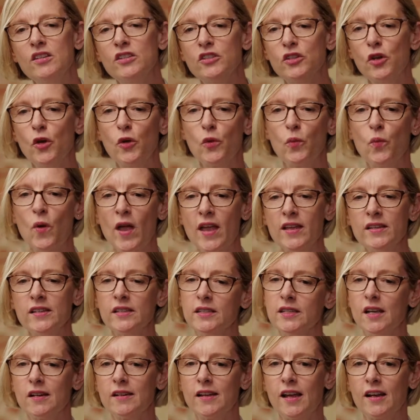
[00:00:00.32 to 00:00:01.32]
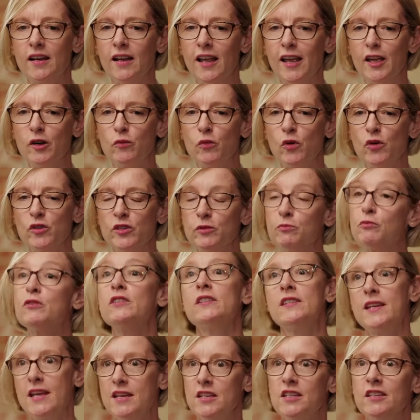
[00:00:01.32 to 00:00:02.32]
So, when Study Adelaide was
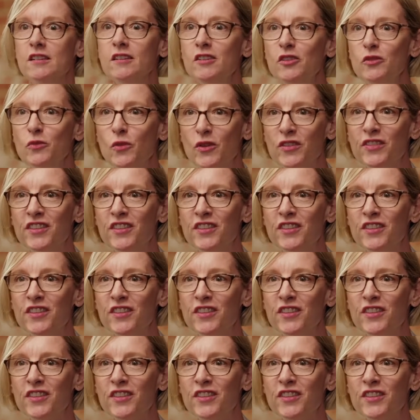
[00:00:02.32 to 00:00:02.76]
presented